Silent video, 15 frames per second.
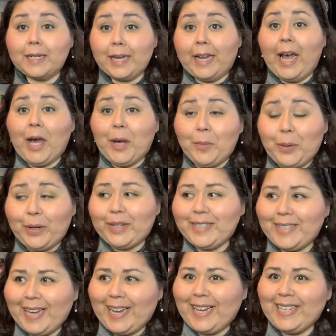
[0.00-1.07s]
a couple
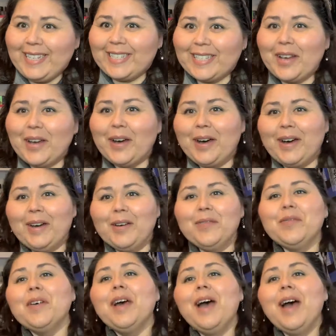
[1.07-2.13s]
days
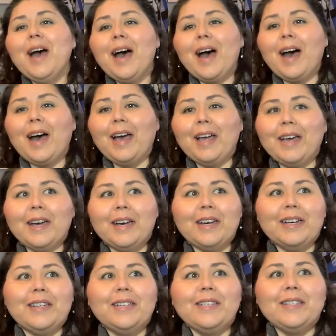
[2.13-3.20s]
off. I
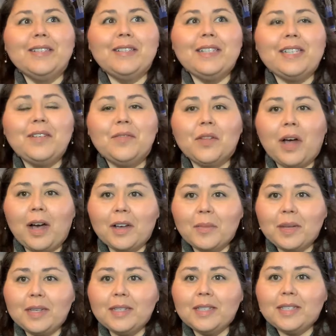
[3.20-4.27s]
uh, did
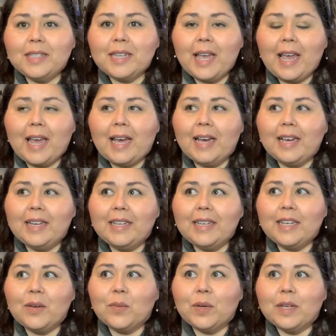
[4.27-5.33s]
Vlogmas and
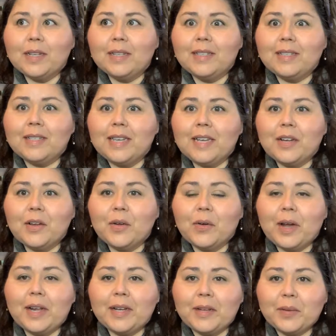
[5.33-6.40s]
it was
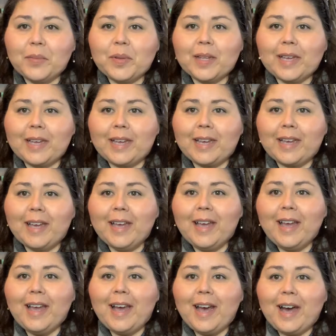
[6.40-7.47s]
incredibly
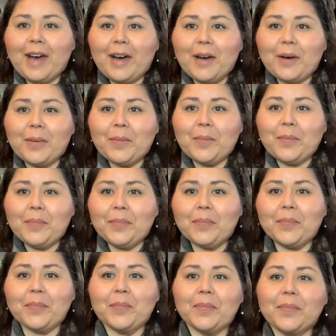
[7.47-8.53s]
um,
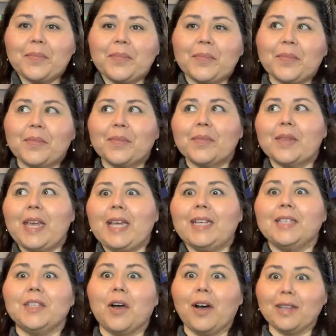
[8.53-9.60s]

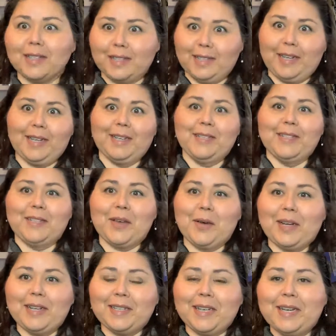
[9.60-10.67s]
exhausting. So
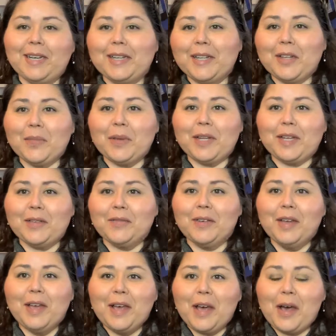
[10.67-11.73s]
I just needed a little bit of
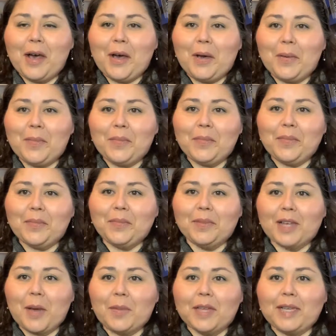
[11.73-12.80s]
um, a
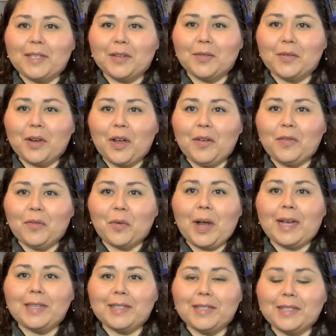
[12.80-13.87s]
couple days of, of rest.